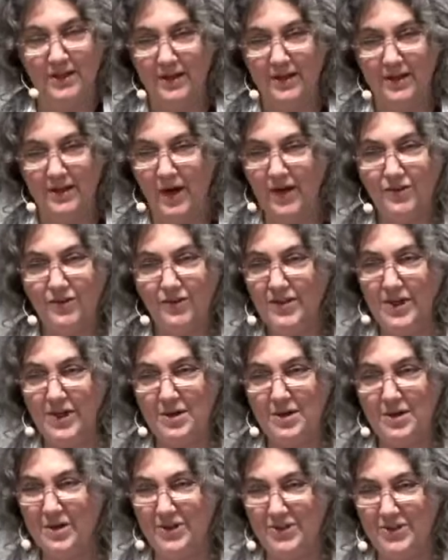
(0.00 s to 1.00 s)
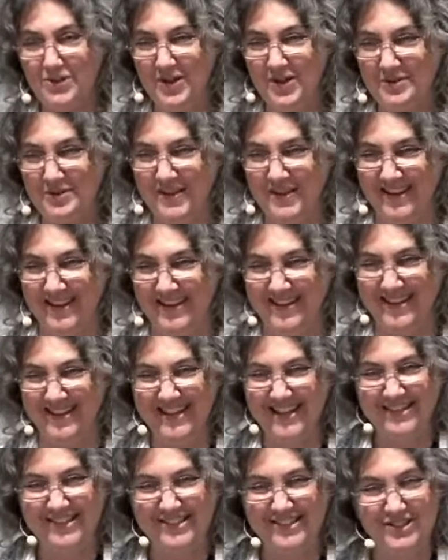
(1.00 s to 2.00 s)
why isn't anybody drumming?
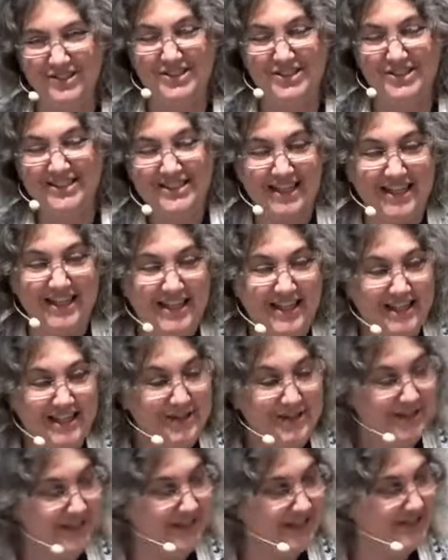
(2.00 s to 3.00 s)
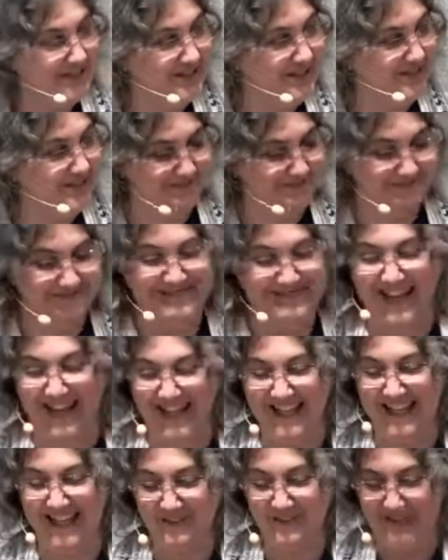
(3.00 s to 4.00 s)
So she started kind of doing it.
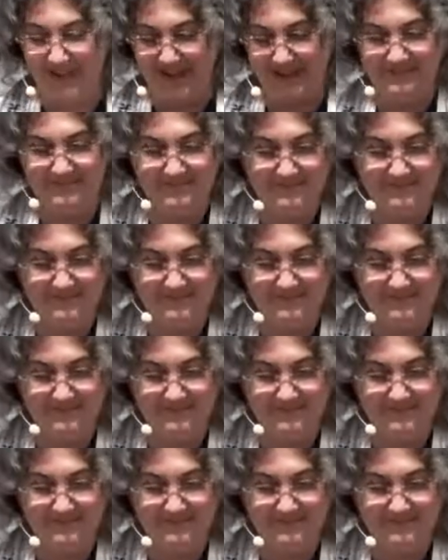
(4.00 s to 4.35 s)
I love that.